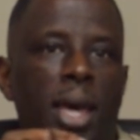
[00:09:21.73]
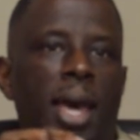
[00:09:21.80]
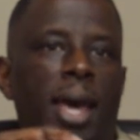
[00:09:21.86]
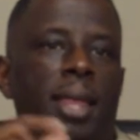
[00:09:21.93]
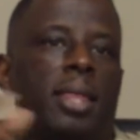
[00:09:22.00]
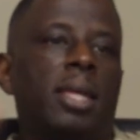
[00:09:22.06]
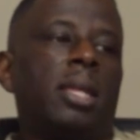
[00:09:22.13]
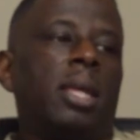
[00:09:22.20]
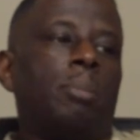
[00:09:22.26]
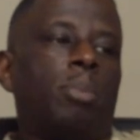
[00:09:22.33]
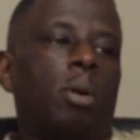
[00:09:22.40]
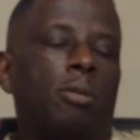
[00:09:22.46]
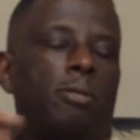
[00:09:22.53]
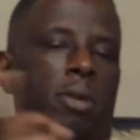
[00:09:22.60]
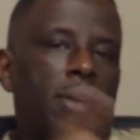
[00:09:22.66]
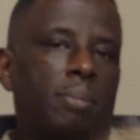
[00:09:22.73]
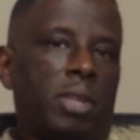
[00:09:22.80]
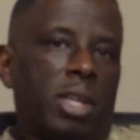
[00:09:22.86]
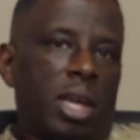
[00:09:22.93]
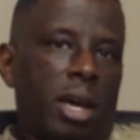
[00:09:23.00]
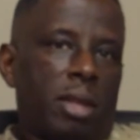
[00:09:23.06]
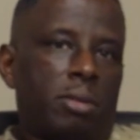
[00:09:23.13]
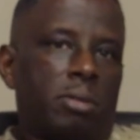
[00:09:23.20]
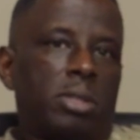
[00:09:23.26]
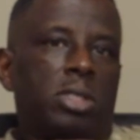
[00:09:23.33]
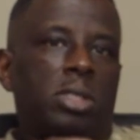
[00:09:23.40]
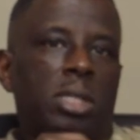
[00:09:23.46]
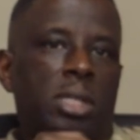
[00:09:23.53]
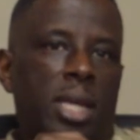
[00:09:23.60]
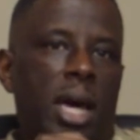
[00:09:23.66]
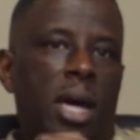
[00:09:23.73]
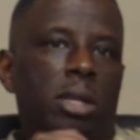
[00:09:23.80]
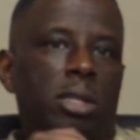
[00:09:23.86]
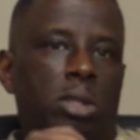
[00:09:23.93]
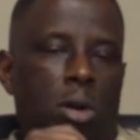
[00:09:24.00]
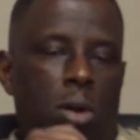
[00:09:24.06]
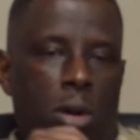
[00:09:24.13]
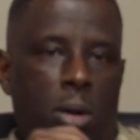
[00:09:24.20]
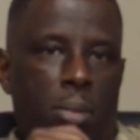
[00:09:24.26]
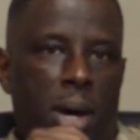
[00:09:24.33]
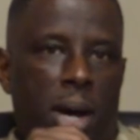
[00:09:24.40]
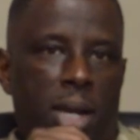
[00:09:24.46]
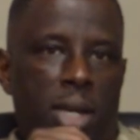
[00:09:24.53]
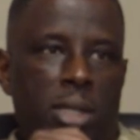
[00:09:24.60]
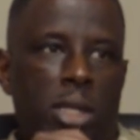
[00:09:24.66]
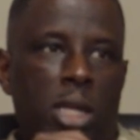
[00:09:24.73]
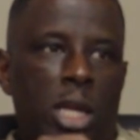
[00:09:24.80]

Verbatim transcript: and then they both come together and sit down and talk about it.